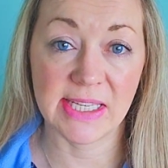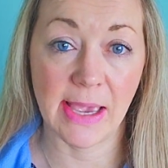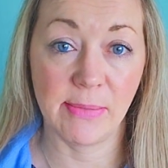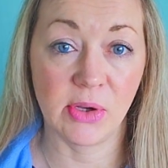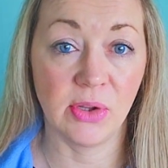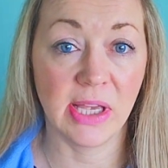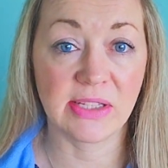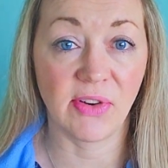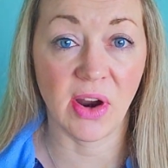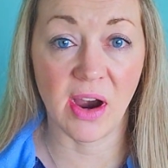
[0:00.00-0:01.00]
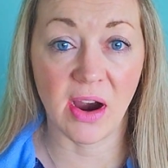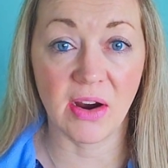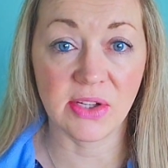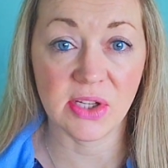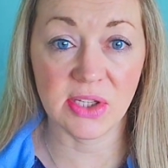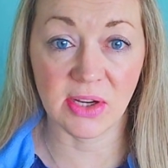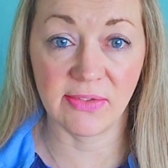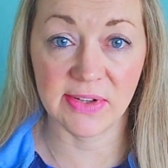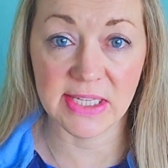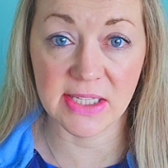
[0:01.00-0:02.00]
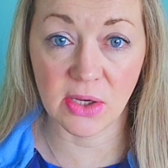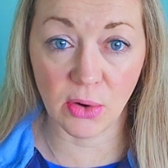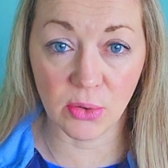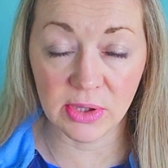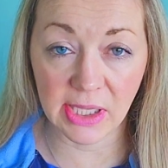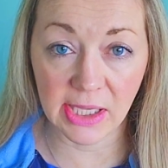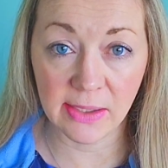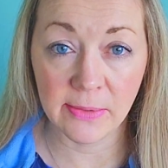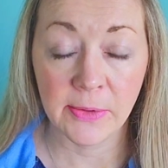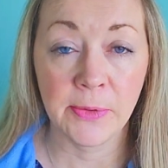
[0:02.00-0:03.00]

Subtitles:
chemical is for hard surfaces only.